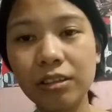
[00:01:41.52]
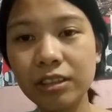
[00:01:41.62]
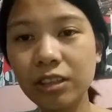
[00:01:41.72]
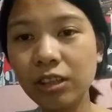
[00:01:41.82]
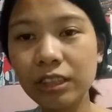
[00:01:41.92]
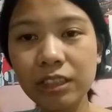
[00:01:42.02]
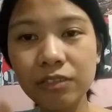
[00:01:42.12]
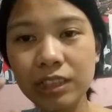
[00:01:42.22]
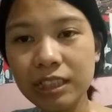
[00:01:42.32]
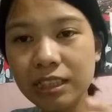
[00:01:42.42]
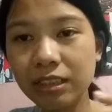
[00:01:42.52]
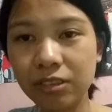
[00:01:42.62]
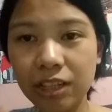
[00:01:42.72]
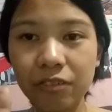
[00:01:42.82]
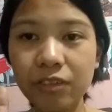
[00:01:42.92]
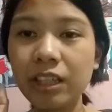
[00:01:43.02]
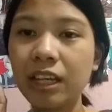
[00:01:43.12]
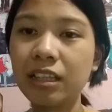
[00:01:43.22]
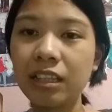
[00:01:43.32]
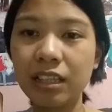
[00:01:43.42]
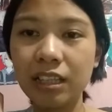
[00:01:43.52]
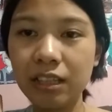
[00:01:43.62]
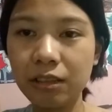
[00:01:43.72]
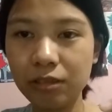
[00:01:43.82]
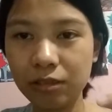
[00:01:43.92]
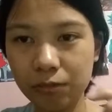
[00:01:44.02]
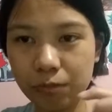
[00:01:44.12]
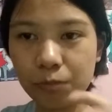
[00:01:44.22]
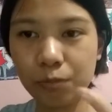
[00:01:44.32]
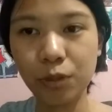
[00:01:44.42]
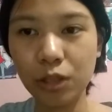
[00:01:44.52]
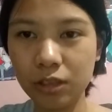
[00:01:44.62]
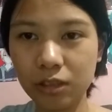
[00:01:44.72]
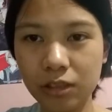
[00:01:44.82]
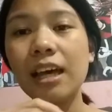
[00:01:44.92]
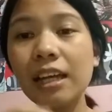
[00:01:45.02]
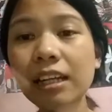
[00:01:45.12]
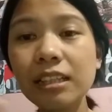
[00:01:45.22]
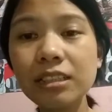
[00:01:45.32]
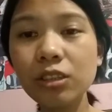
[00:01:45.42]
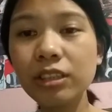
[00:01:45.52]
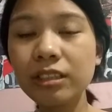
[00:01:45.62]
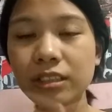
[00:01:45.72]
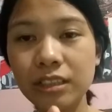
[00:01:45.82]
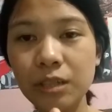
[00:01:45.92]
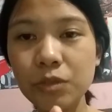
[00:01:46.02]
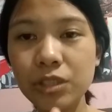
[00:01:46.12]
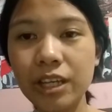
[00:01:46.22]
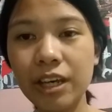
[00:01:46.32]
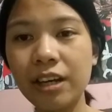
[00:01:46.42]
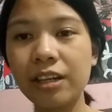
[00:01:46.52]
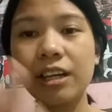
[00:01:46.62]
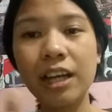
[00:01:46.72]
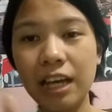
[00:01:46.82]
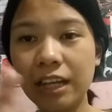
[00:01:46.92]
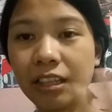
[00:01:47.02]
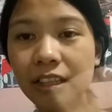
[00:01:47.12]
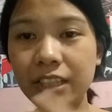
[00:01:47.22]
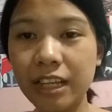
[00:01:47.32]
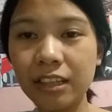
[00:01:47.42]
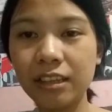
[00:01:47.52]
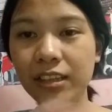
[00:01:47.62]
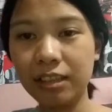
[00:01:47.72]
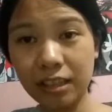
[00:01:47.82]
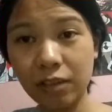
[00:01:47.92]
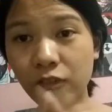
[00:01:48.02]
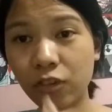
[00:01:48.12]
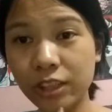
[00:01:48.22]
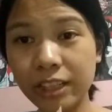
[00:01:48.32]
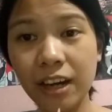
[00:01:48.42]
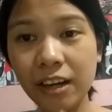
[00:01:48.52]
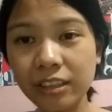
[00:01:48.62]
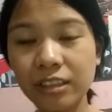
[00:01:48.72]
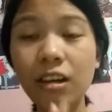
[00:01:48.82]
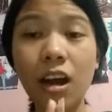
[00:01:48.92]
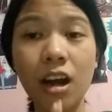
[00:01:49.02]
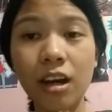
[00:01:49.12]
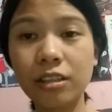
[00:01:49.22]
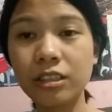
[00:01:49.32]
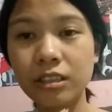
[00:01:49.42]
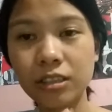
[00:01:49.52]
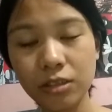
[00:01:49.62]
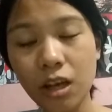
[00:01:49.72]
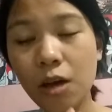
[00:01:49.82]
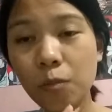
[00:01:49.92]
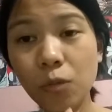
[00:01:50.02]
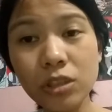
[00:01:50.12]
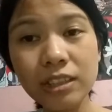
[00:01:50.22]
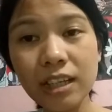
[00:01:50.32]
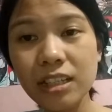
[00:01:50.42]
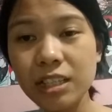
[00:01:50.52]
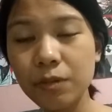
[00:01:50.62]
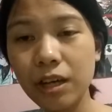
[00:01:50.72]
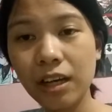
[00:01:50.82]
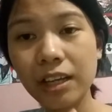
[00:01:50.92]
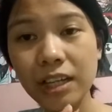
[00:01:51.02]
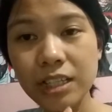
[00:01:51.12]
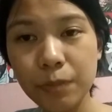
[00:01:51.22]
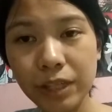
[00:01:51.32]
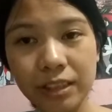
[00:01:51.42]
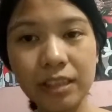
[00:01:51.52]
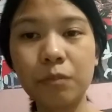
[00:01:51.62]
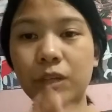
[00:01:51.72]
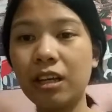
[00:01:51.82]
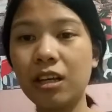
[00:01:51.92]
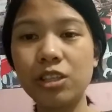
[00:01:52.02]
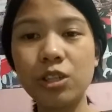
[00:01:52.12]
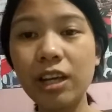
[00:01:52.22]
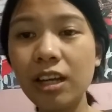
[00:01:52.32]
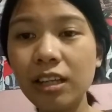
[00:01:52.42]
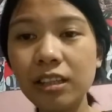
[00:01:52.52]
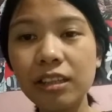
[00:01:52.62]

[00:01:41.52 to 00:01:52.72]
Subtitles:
The only difference is the graphic and the plot, and also the jump scare and the death for the character are mostly unexpected because you cannot